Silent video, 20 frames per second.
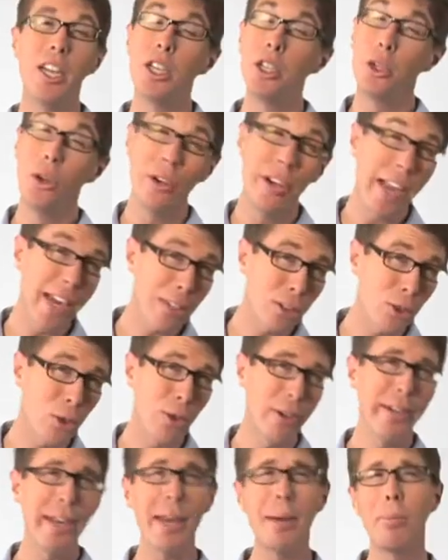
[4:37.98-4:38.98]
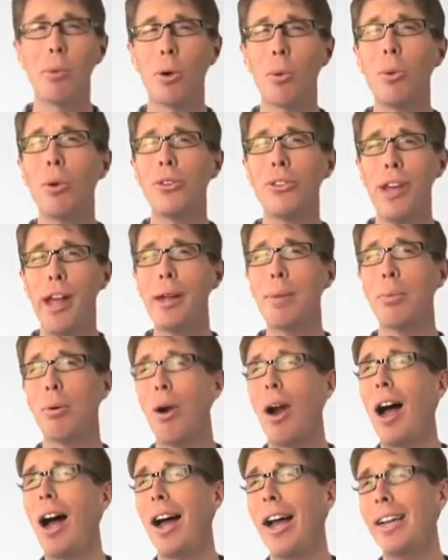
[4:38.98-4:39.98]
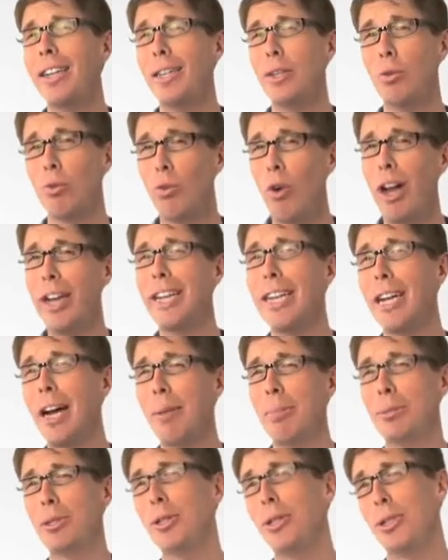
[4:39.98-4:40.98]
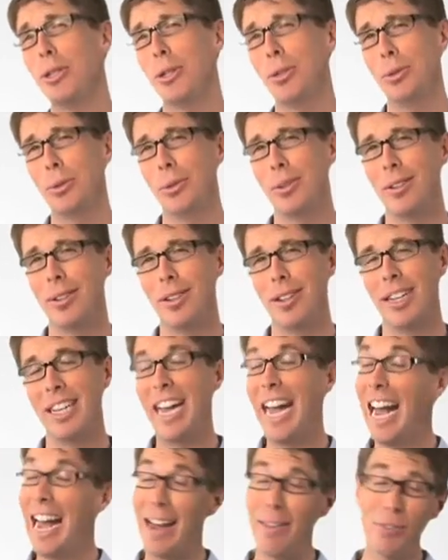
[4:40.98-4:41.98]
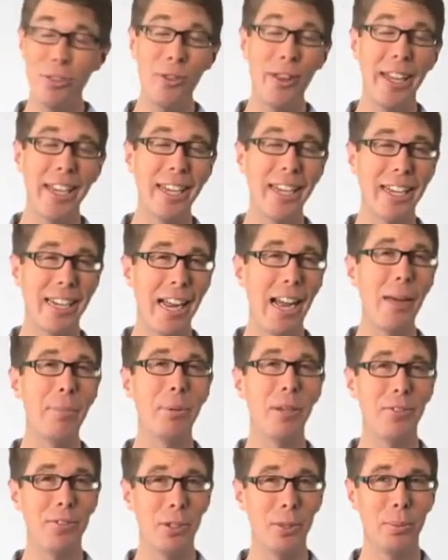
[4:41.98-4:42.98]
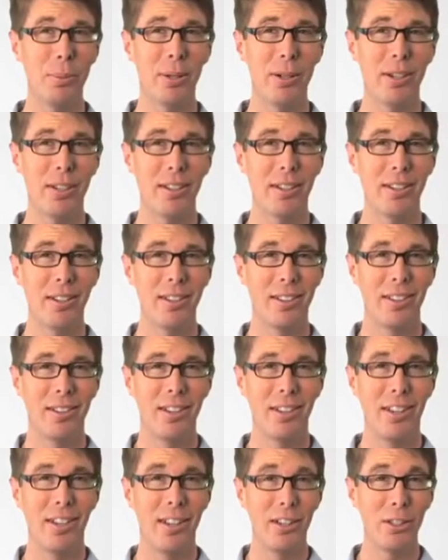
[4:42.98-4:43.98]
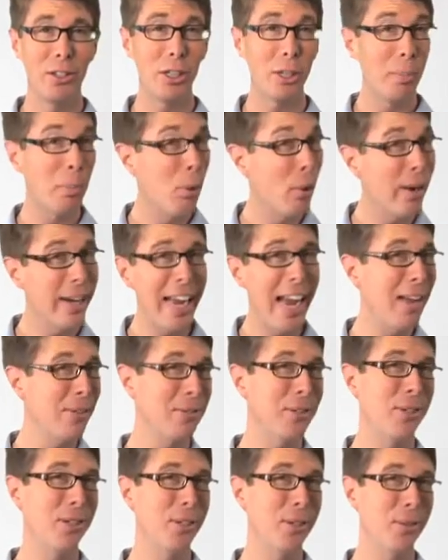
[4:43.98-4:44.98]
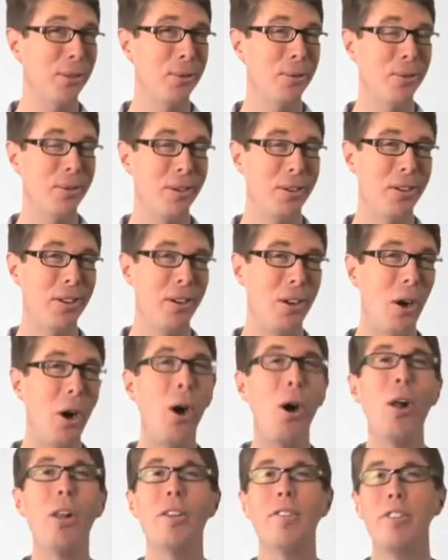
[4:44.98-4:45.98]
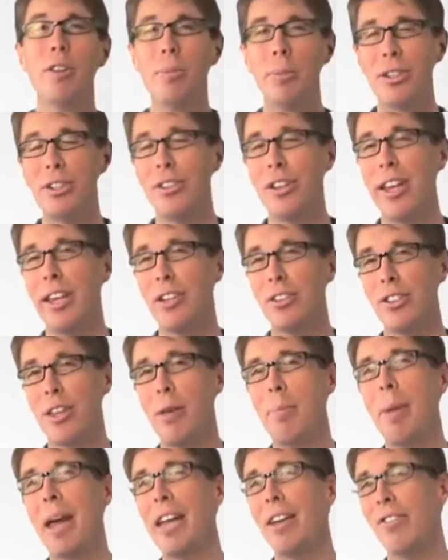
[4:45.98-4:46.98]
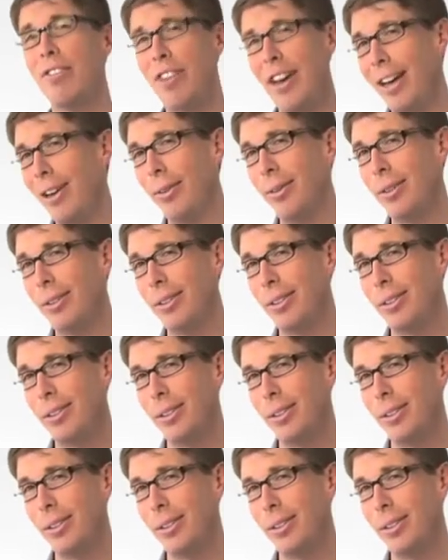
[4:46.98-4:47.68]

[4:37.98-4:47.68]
your next door neighbor will take pride in running up to you after they get a copy of your book to point out to you all of the mistakes they may have found.